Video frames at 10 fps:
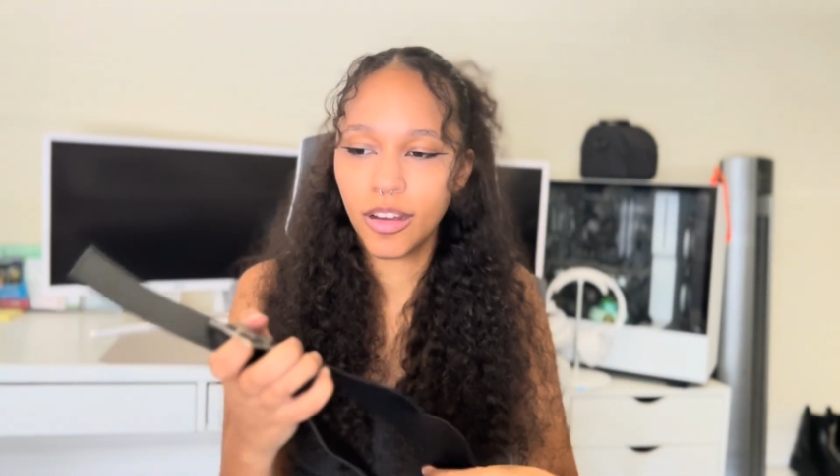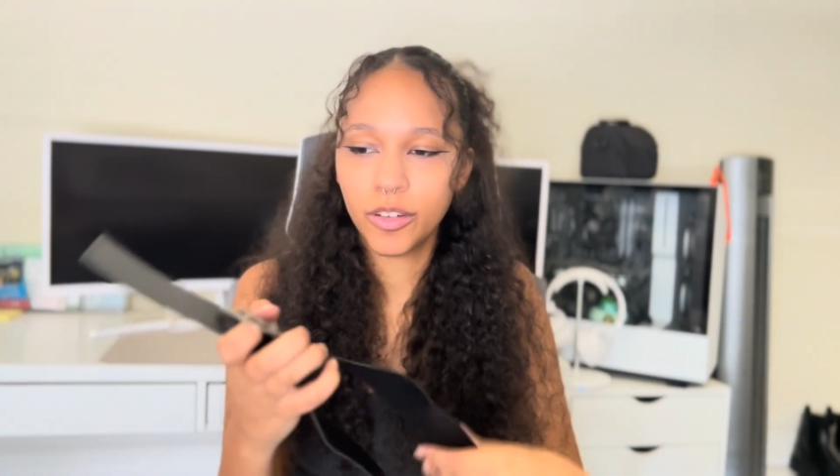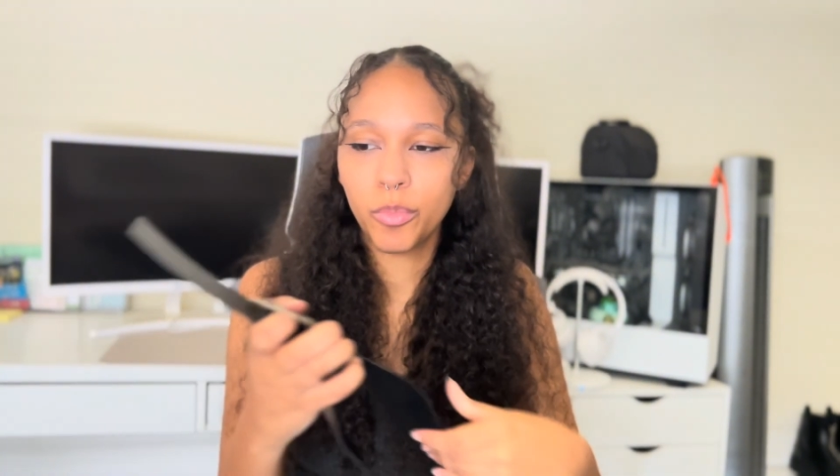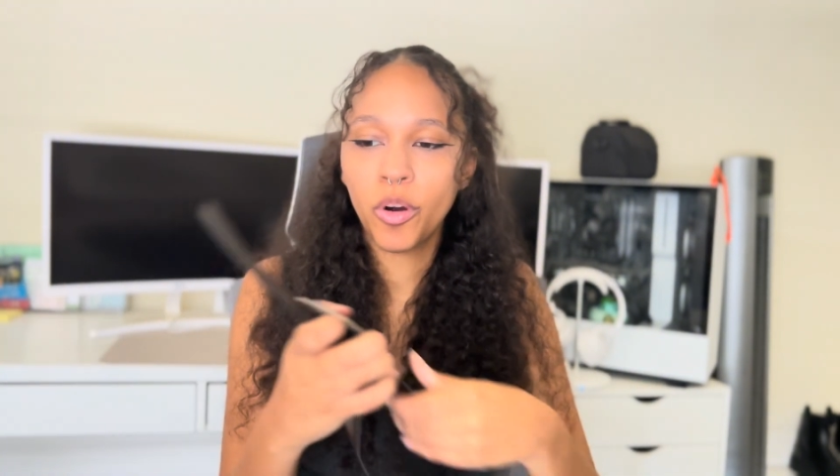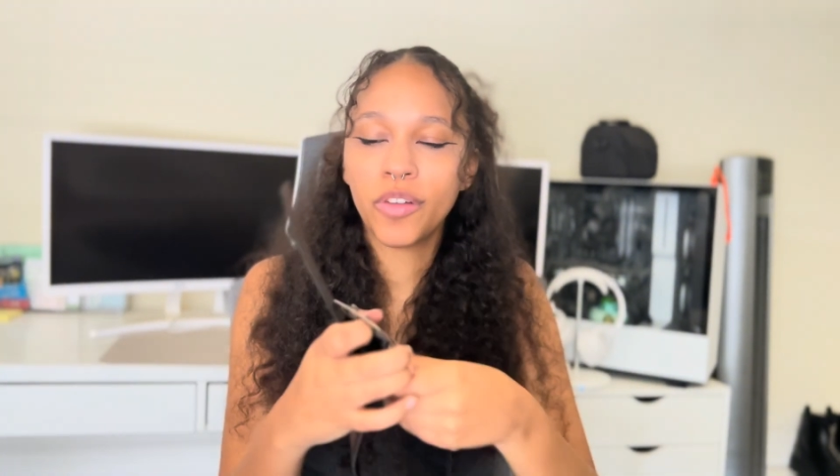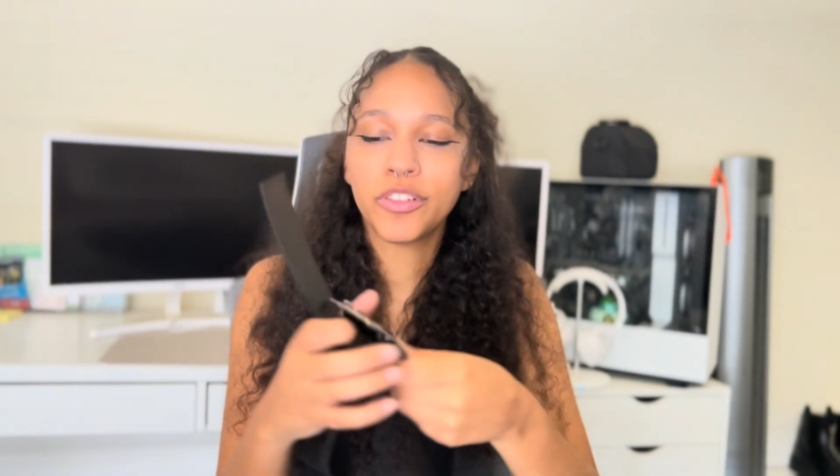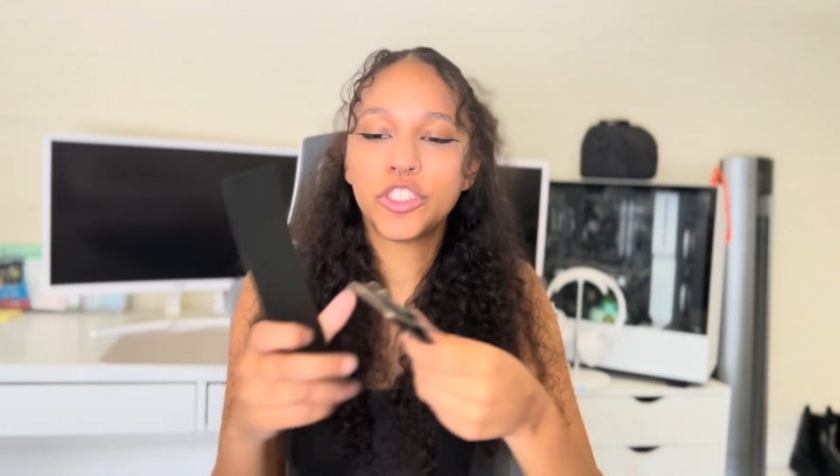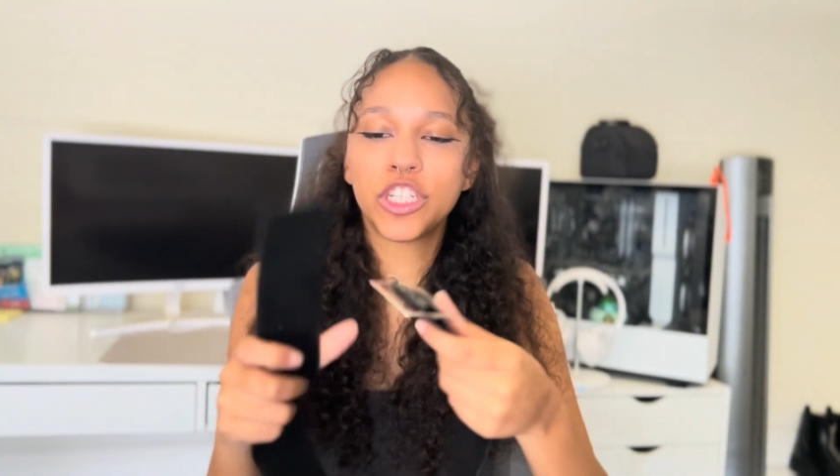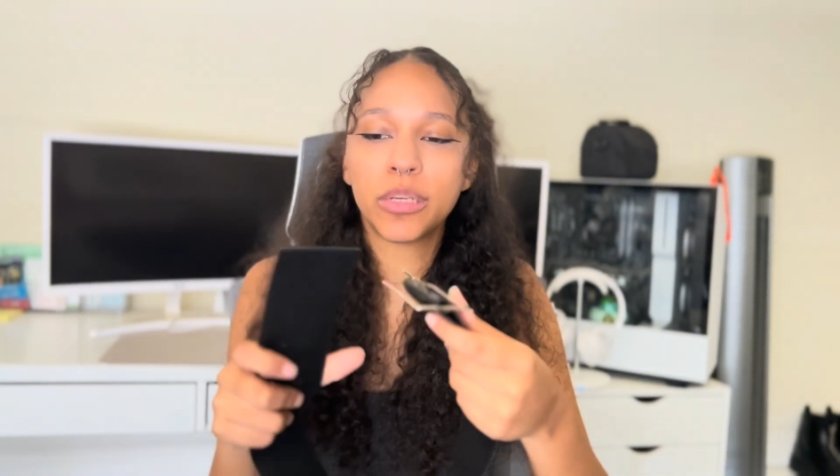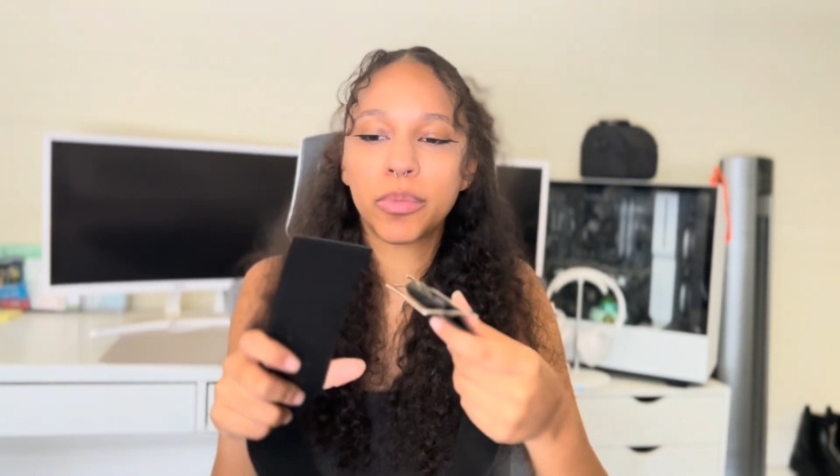More of a
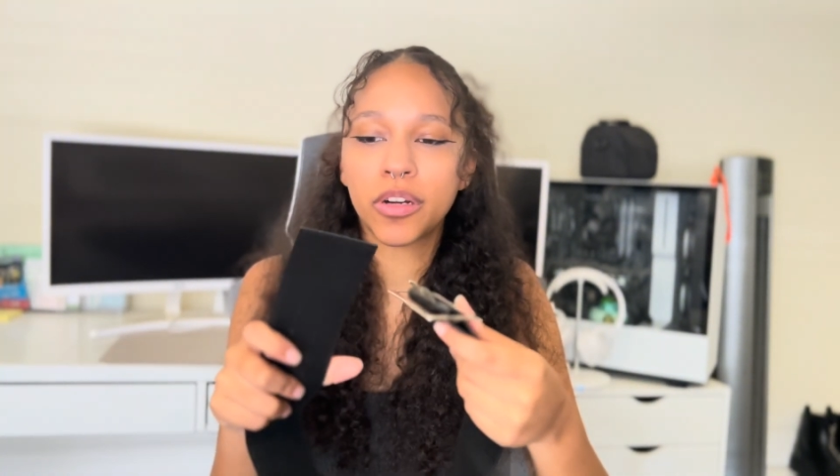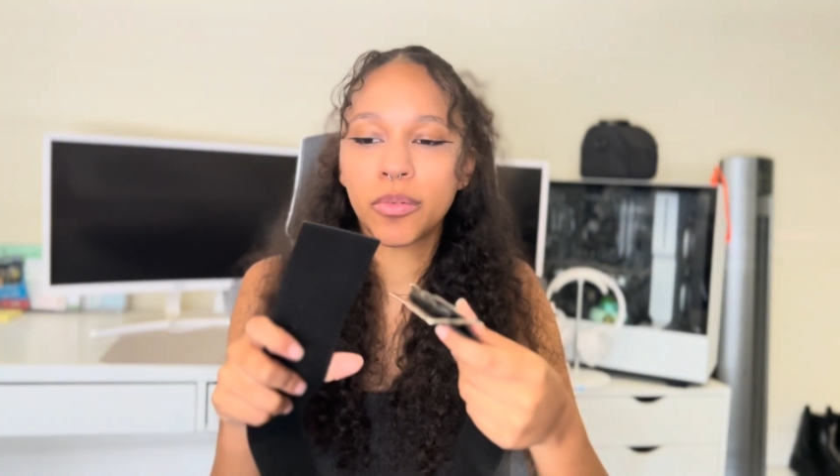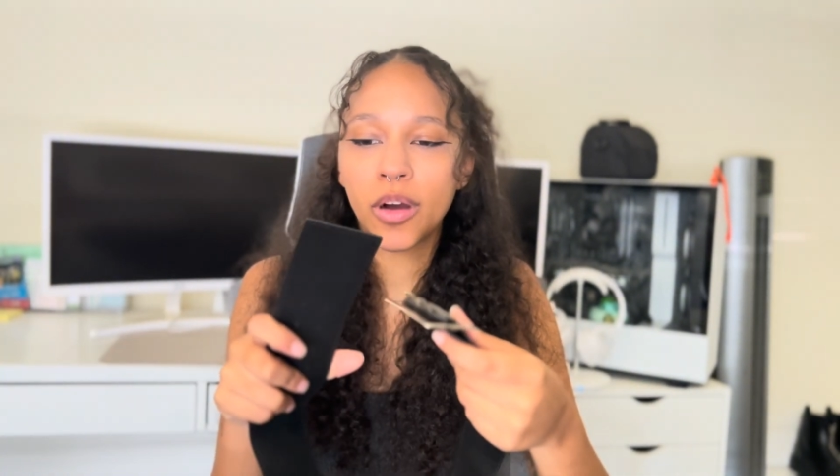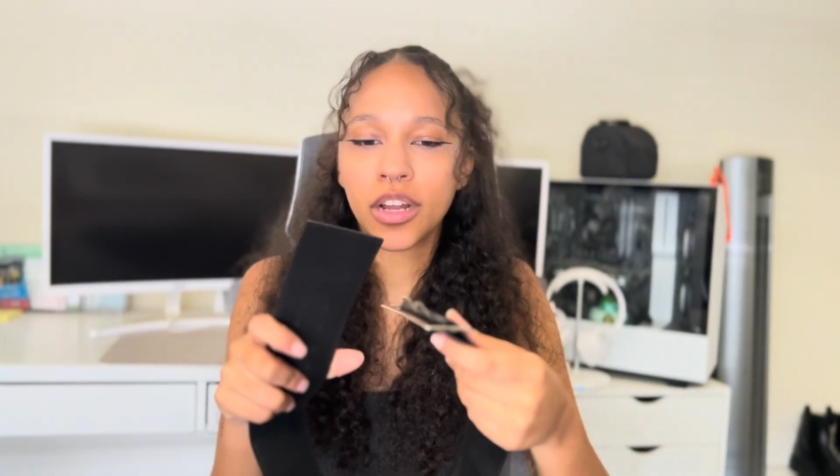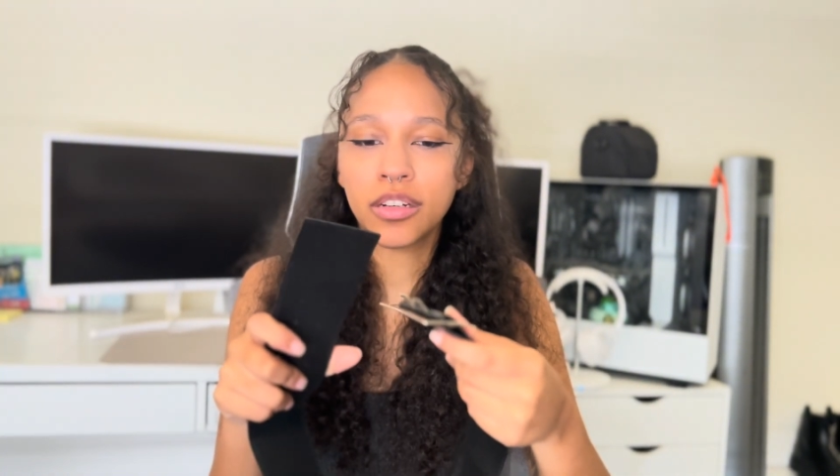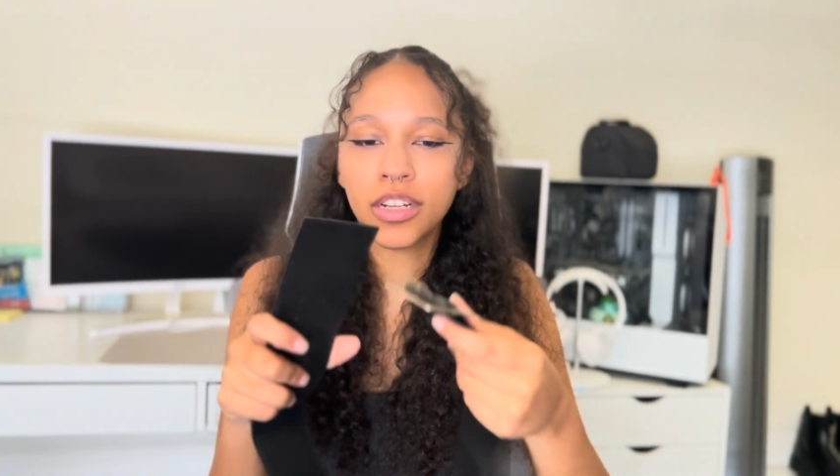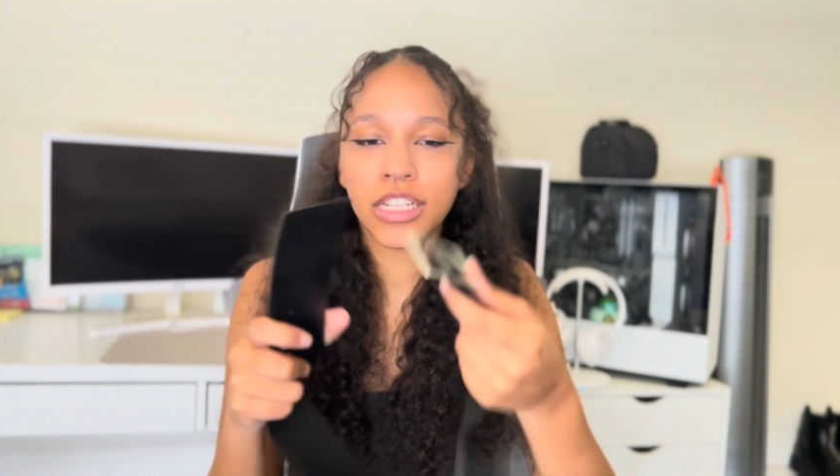cheaper one.